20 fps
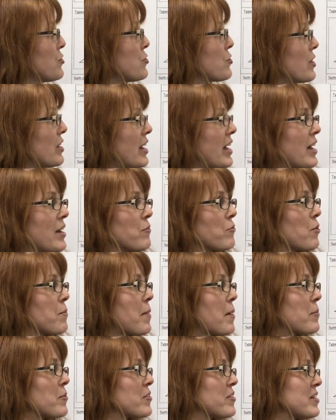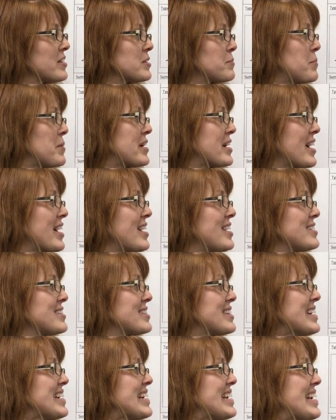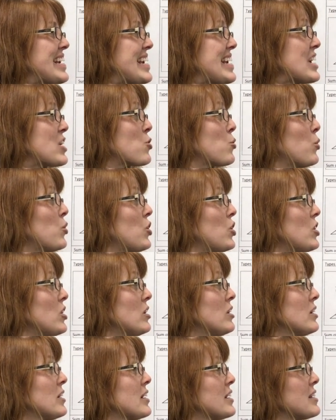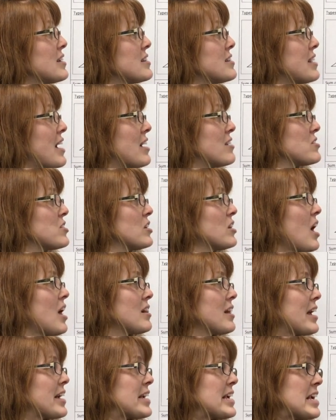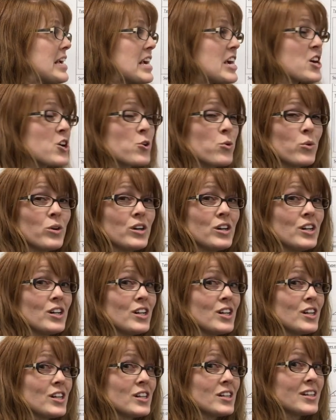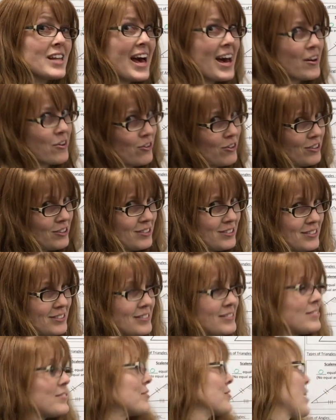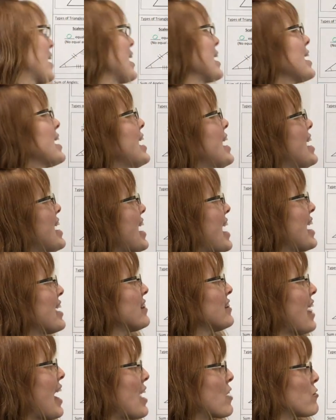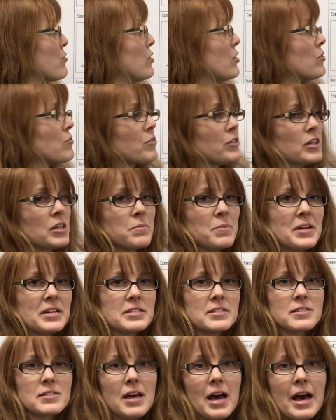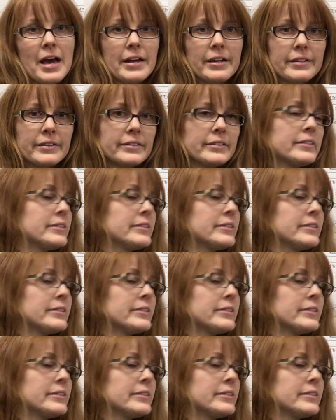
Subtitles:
you can remember this because equal sounds a lot like equilateral, okay? And lateral really means side.